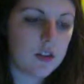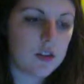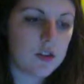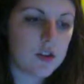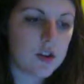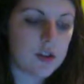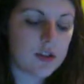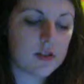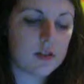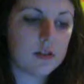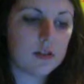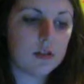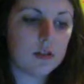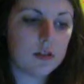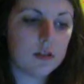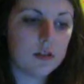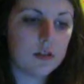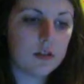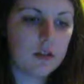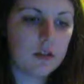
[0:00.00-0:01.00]
just
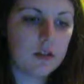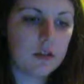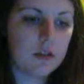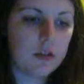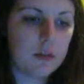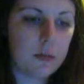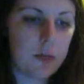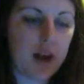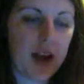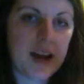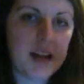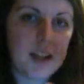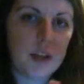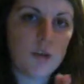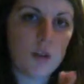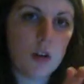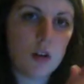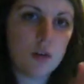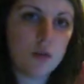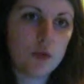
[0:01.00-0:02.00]
panning
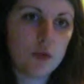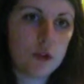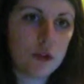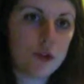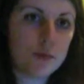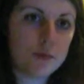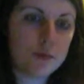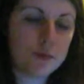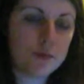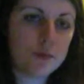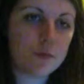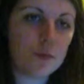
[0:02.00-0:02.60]
around the room